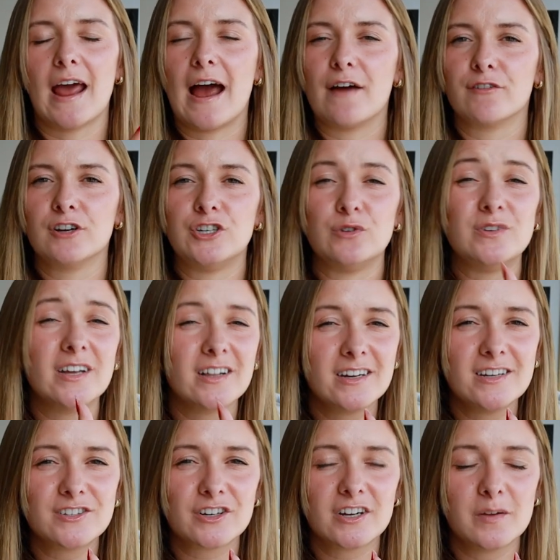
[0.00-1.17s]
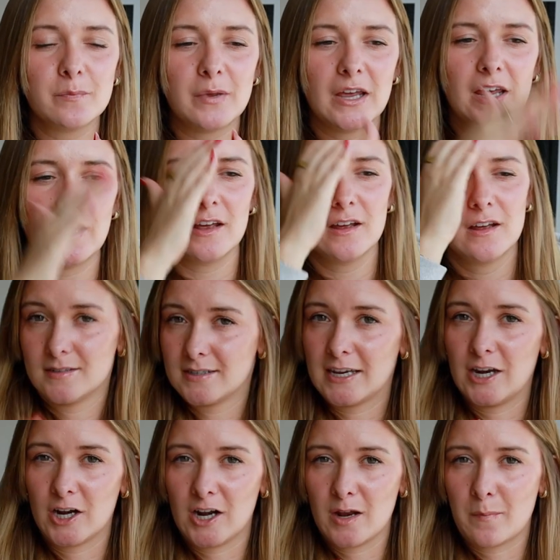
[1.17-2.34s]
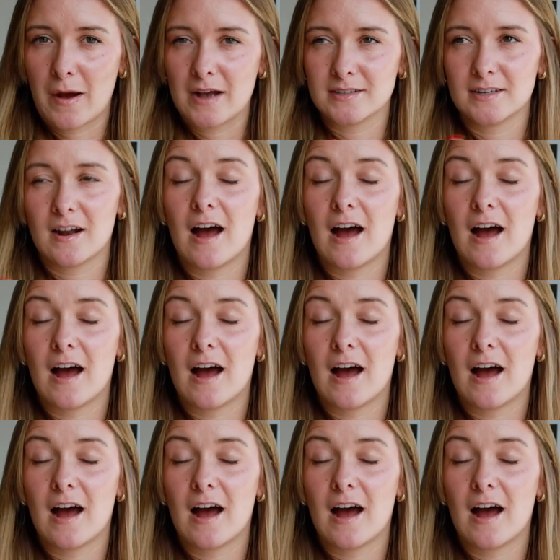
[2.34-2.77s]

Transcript: average utilities are gonna be, security deposit.